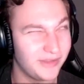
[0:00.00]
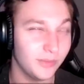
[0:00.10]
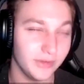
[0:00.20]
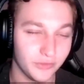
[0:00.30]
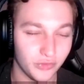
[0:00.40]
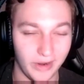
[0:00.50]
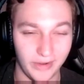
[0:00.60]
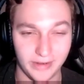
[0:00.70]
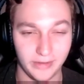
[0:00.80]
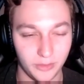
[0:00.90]
believe Shroud had
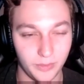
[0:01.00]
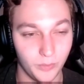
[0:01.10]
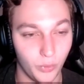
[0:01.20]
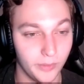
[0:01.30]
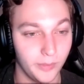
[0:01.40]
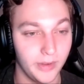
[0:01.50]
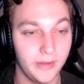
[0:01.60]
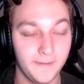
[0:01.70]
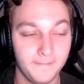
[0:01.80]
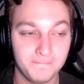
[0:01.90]
a little bit more, but
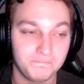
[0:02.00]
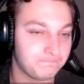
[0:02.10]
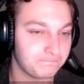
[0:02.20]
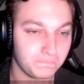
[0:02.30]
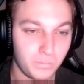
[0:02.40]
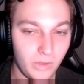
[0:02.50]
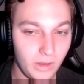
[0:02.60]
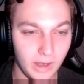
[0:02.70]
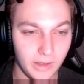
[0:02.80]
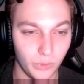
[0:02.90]

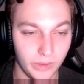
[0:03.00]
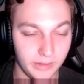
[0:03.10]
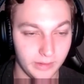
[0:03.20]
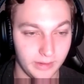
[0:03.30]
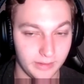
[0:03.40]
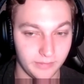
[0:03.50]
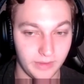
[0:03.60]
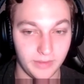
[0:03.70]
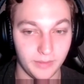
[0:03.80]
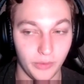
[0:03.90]
either way,
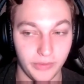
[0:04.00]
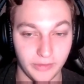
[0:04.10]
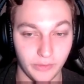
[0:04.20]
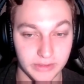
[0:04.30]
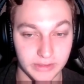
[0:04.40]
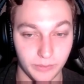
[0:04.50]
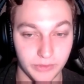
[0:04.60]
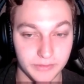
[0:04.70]
they both had crazy numbers.